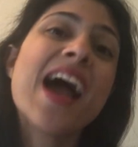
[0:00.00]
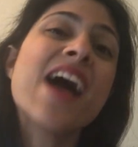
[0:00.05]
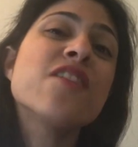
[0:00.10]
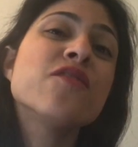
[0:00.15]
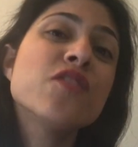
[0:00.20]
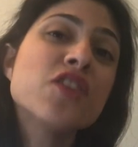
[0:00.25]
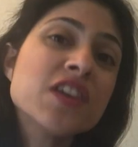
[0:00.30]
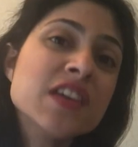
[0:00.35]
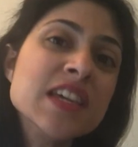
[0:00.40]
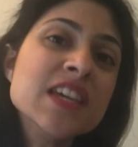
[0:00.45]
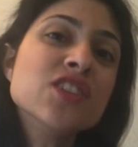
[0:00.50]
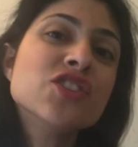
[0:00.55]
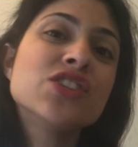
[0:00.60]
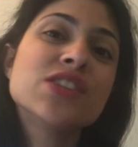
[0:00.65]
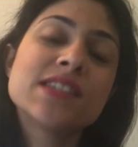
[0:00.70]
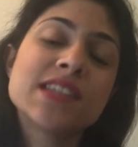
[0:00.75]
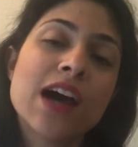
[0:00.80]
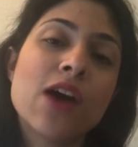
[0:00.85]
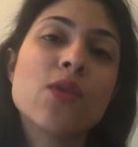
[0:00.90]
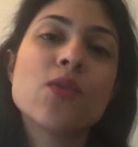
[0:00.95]
And for each
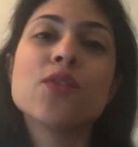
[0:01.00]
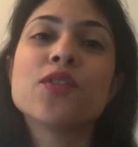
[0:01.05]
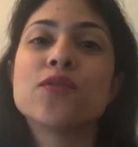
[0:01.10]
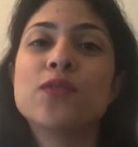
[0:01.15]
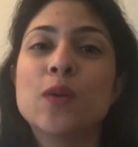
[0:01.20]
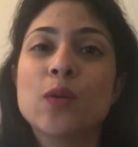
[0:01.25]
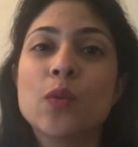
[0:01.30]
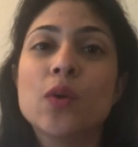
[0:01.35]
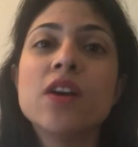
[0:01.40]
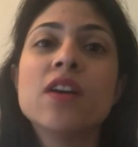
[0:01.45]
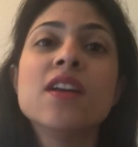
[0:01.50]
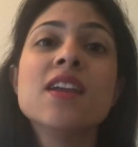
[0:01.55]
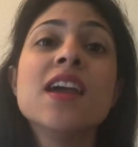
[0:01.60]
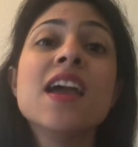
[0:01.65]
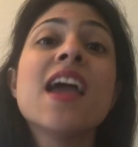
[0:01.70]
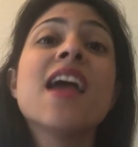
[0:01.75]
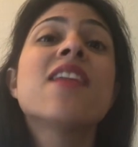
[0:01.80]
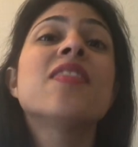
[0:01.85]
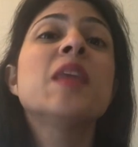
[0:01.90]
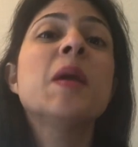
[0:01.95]
sound of the word,
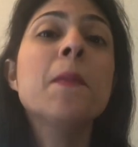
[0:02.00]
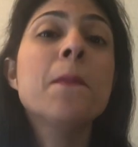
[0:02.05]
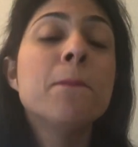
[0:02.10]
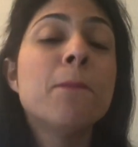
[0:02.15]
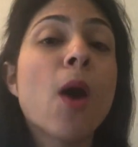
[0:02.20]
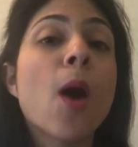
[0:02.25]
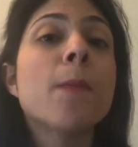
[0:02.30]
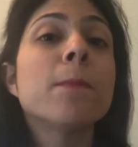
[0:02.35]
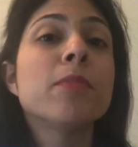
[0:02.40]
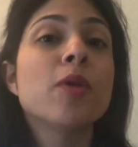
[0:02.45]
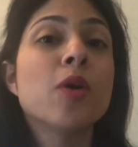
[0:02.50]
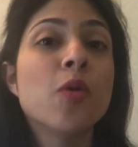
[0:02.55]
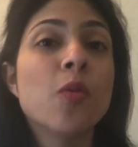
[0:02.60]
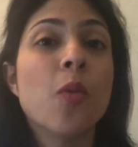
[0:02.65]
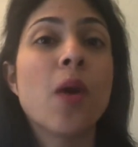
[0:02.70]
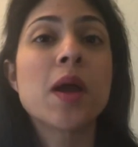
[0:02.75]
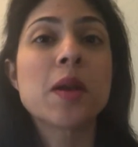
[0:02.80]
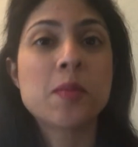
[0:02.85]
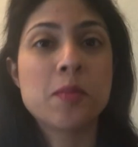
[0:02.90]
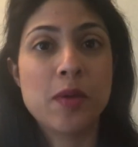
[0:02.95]
they pop
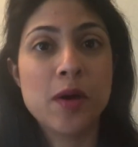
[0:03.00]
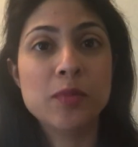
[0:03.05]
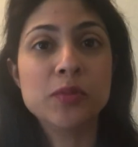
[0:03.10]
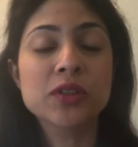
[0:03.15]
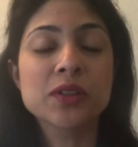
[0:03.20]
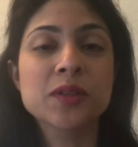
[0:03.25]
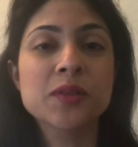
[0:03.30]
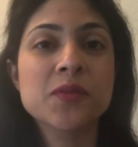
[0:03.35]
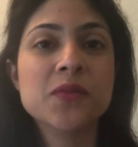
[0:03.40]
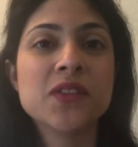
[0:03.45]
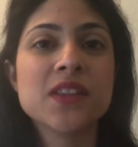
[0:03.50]
one bubble.